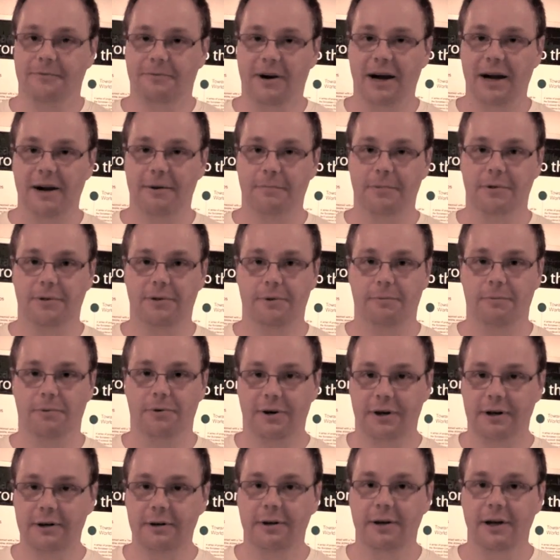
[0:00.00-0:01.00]
environment that
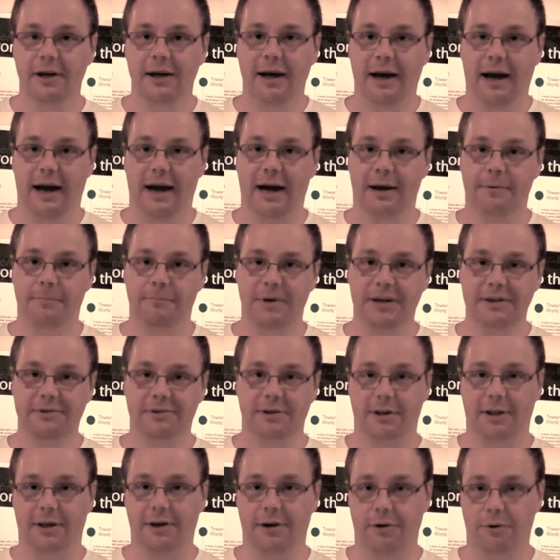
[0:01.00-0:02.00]
we're in and
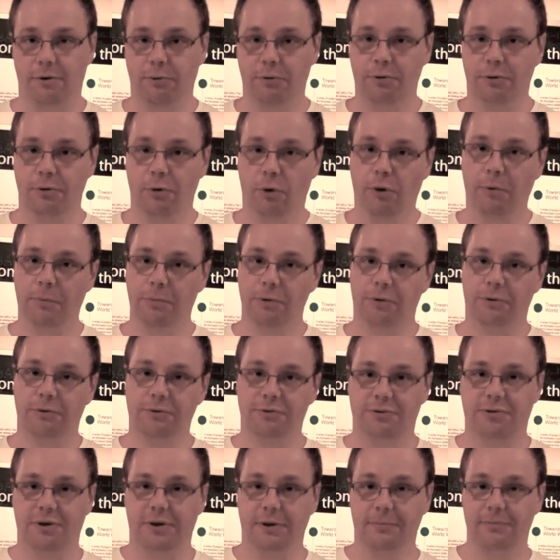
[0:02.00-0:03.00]
basically our own
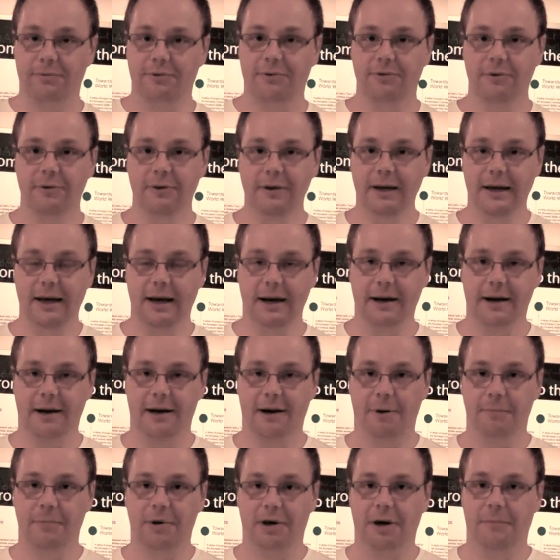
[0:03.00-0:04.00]
homegrown scripts
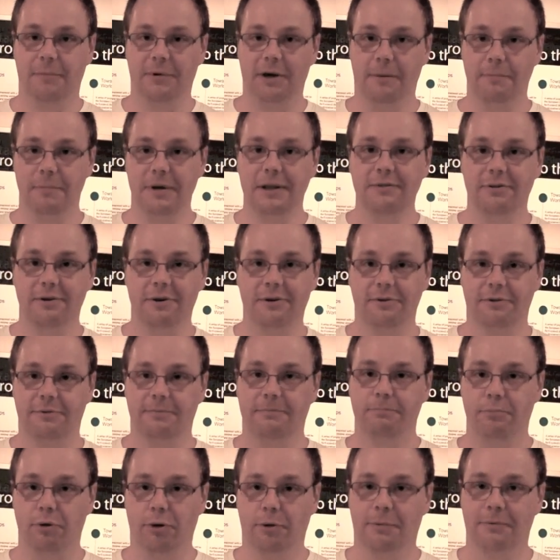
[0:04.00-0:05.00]
uh, are becoming a maintenance
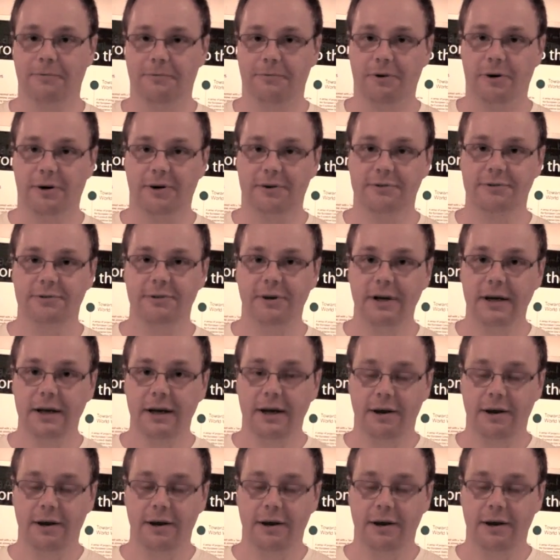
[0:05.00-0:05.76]
problem for us.